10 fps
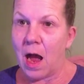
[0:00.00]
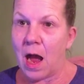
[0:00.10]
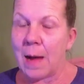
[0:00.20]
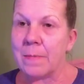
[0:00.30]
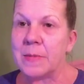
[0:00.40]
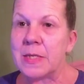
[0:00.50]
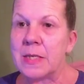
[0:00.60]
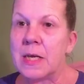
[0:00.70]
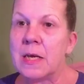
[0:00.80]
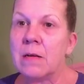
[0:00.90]
I'm
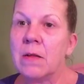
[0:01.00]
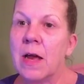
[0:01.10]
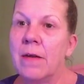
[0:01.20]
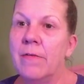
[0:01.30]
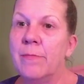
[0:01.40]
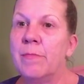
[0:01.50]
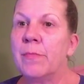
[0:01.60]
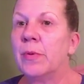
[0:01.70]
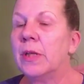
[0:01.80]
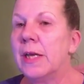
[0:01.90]
seeing a lot of
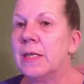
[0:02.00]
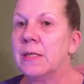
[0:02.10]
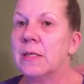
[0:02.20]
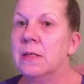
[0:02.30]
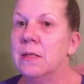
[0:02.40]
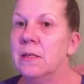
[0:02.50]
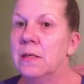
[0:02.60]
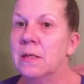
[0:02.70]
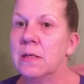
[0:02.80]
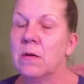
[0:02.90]
places